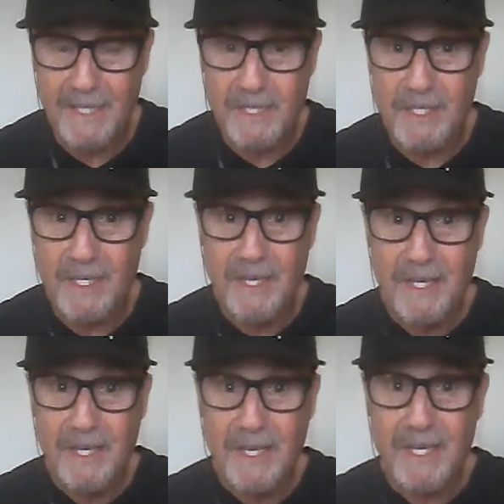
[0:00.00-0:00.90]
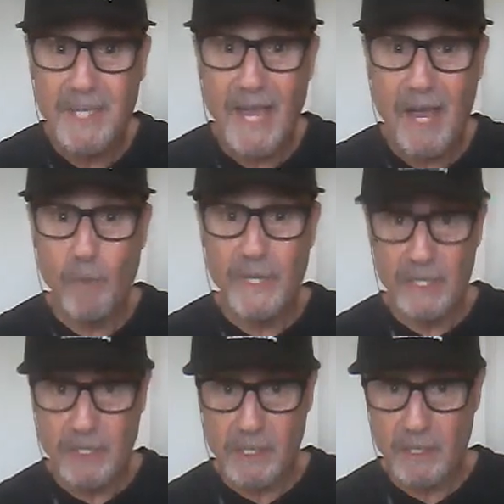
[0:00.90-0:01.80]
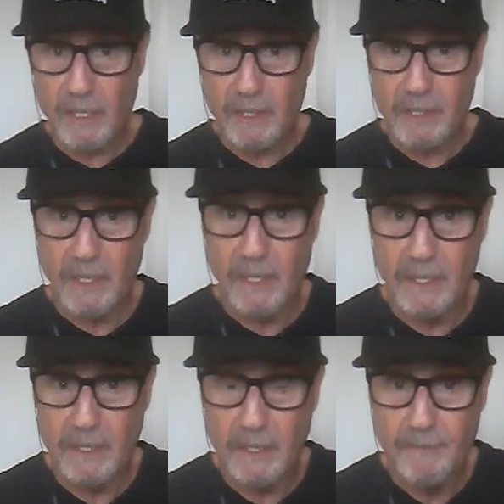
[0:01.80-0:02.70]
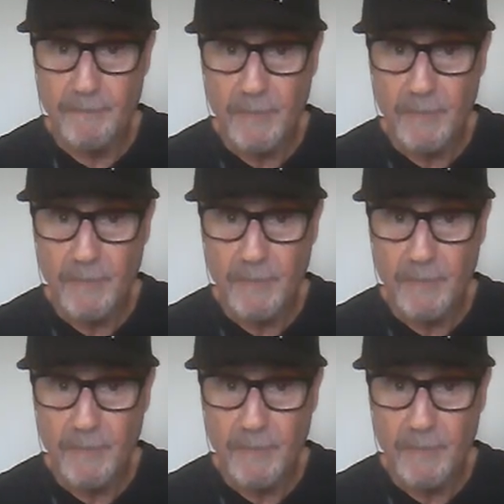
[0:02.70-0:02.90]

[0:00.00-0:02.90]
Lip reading: It's how we get sucked in